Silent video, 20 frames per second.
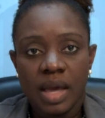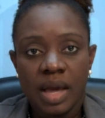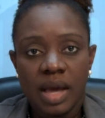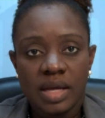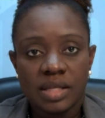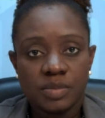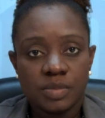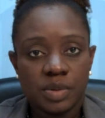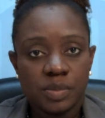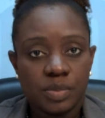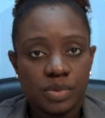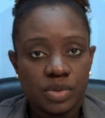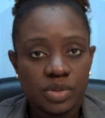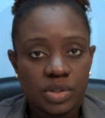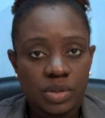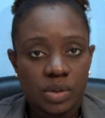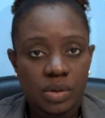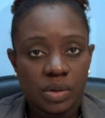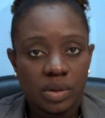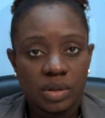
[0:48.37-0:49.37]
As per
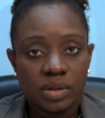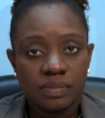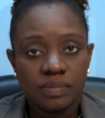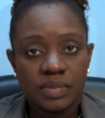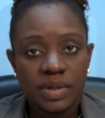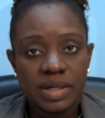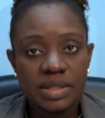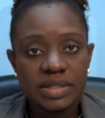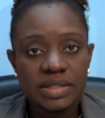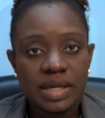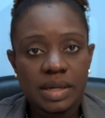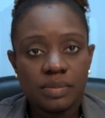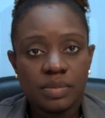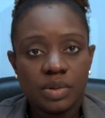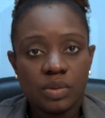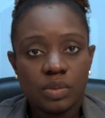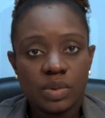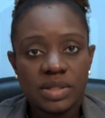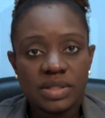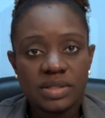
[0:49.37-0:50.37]
protocol, a
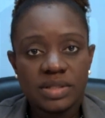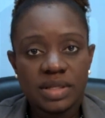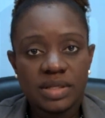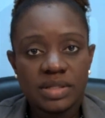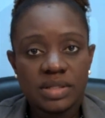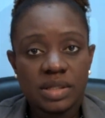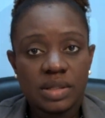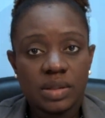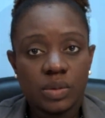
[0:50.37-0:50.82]
sample was tested